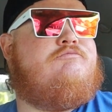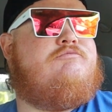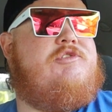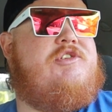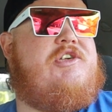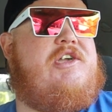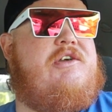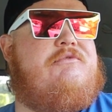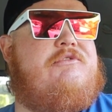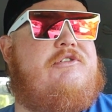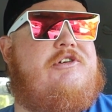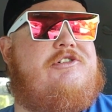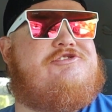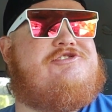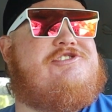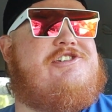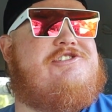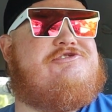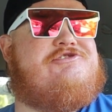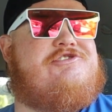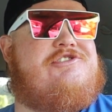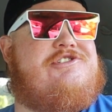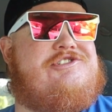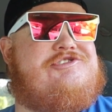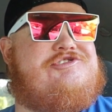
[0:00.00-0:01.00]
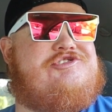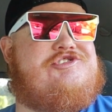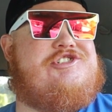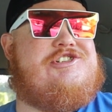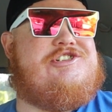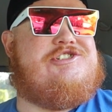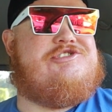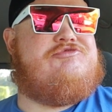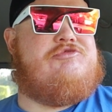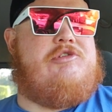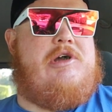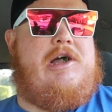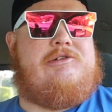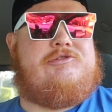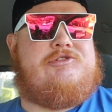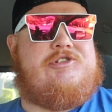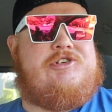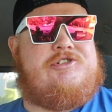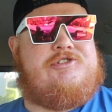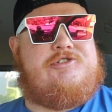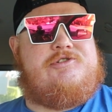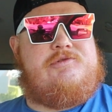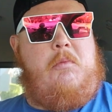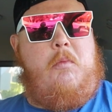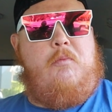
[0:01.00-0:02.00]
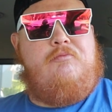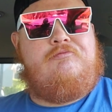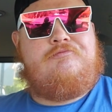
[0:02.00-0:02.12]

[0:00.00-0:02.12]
Can't really taste any cheese throughout this.